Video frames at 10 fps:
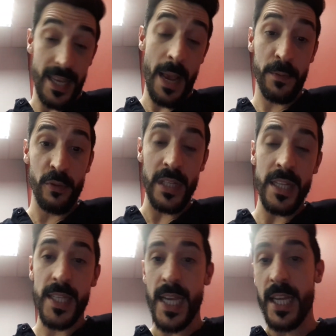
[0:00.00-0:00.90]
absolutely
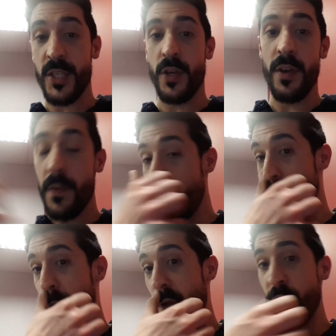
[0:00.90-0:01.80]
insane. So
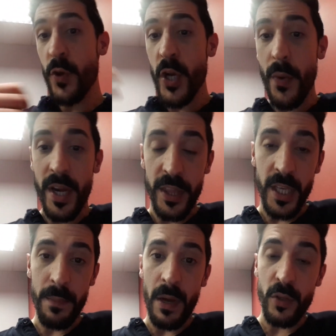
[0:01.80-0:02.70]
if you know
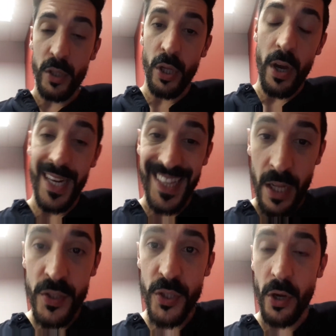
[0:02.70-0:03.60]
anything about
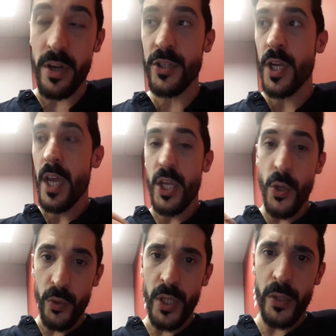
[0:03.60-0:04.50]
cloud storage,
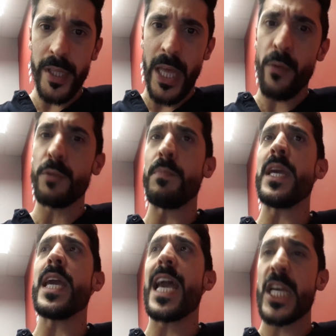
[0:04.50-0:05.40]
you would know that that would
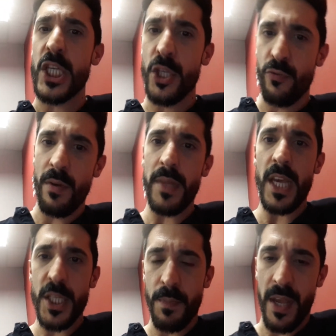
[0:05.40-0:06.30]
be extremely
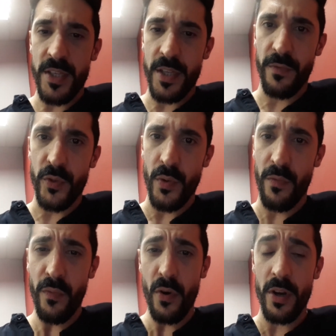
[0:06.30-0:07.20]
expensive to
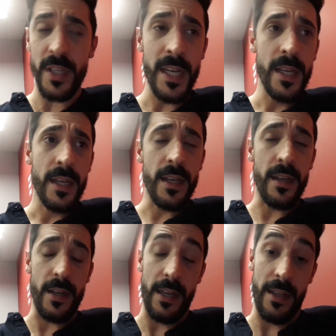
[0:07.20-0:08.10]
afford
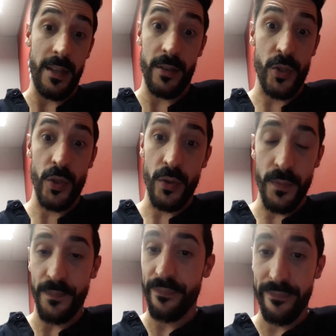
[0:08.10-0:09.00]
and
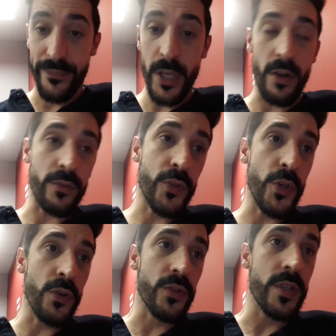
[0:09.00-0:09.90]
to
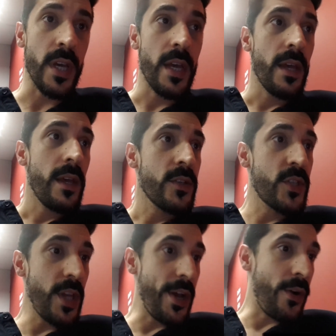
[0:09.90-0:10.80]
use.
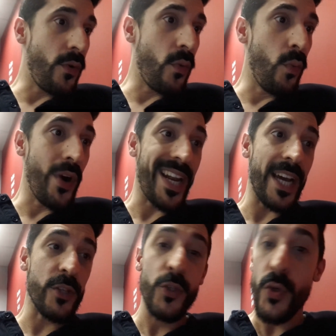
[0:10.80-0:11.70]
So what
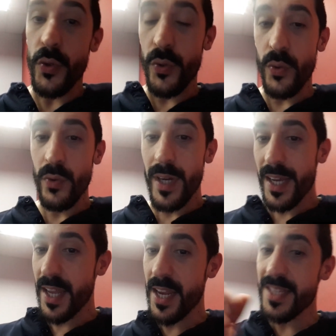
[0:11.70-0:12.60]
I do,
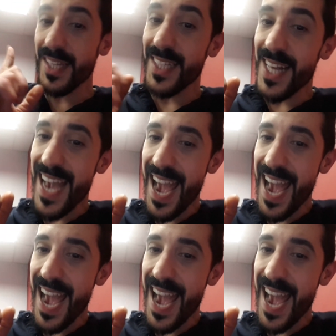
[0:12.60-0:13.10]
here's a little